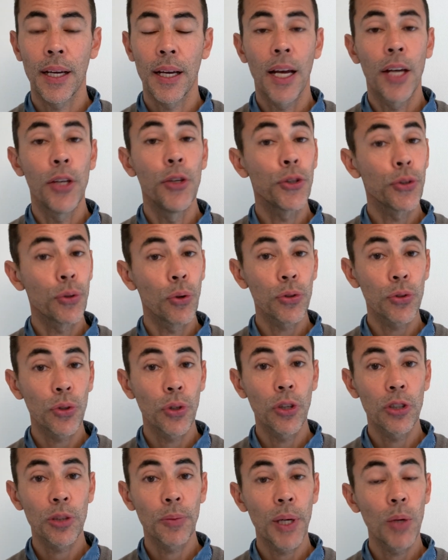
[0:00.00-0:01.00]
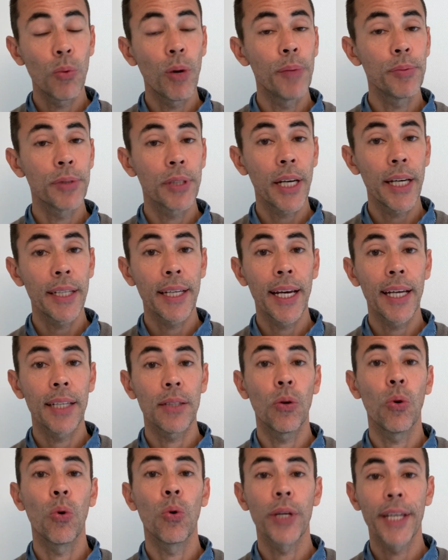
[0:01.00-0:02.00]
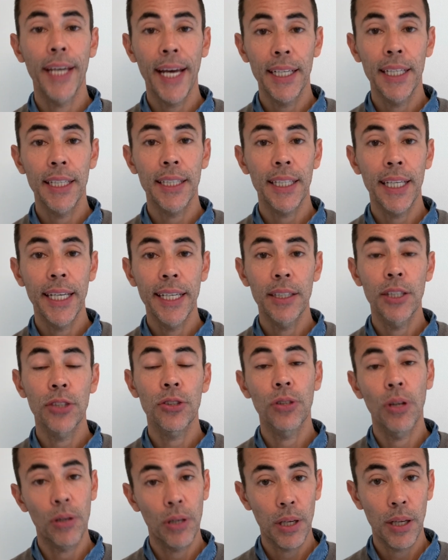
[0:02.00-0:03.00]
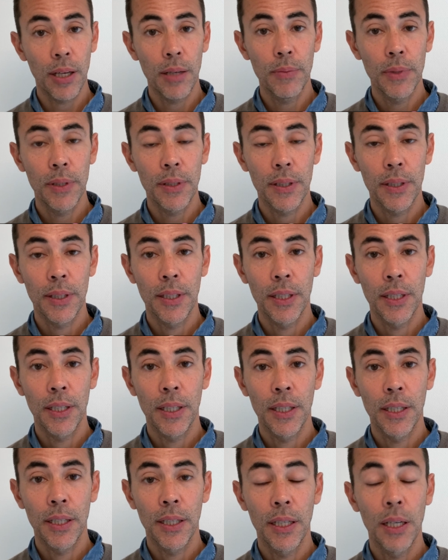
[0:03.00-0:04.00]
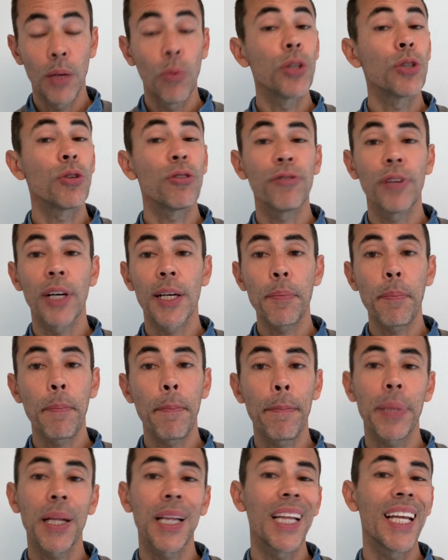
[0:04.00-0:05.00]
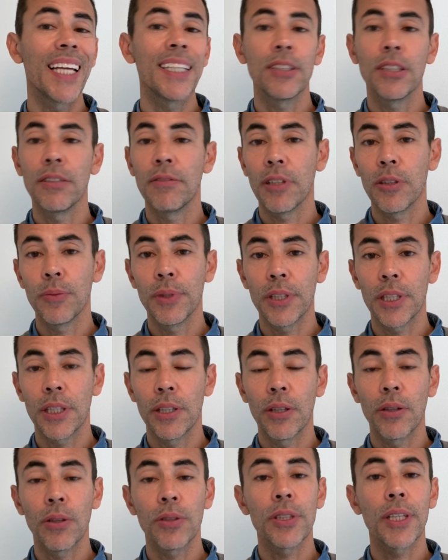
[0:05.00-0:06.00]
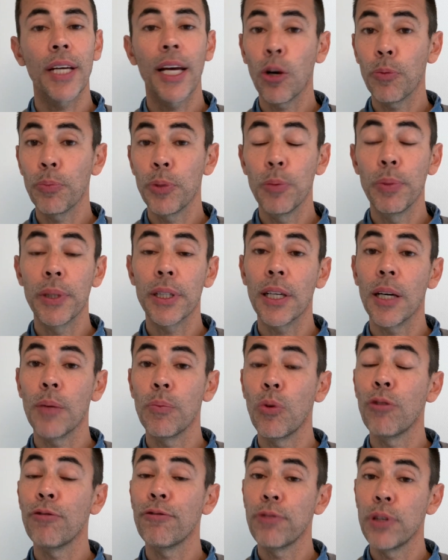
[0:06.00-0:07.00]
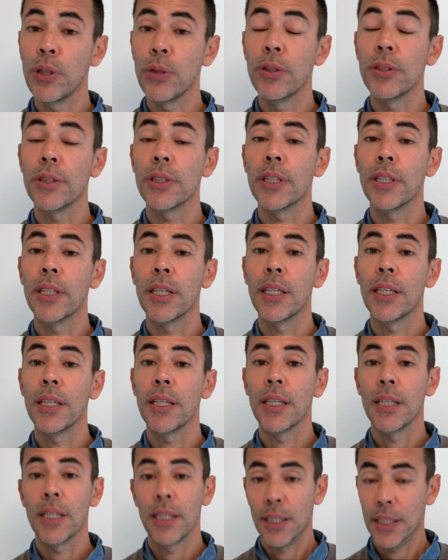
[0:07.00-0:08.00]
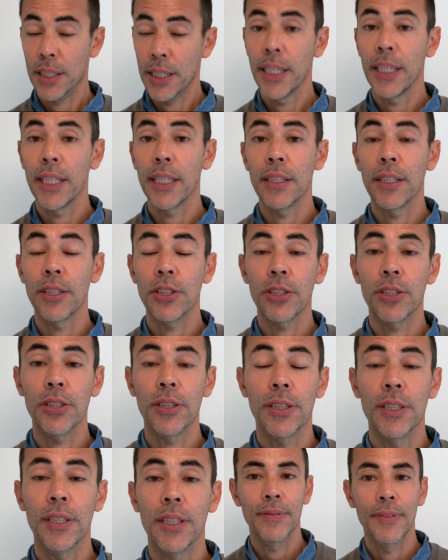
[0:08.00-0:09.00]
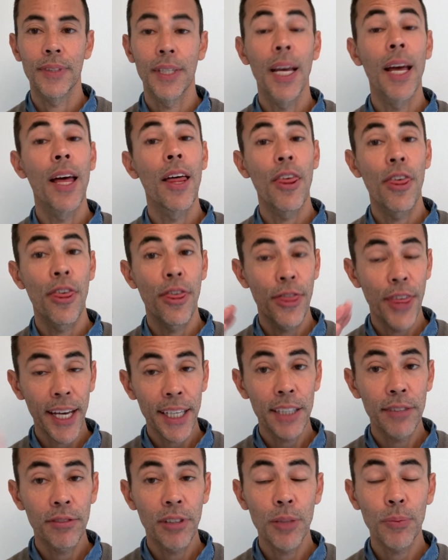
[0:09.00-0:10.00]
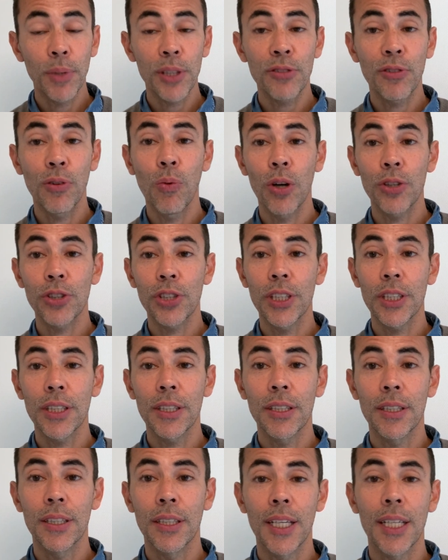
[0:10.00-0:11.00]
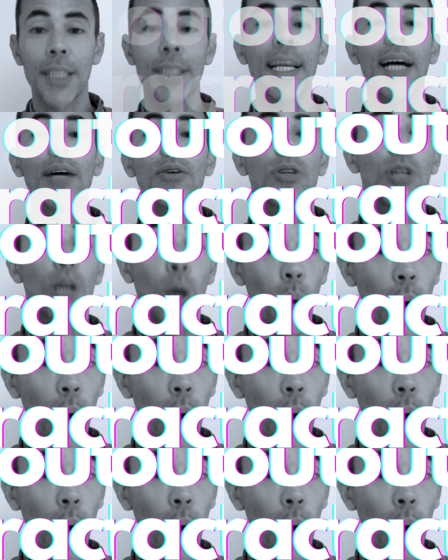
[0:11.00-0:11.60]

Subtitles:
You can also go to my website at organicenglish.club, where you'll find plenty of other material to help you become more fluent in English. Thank you very much for watching. Now go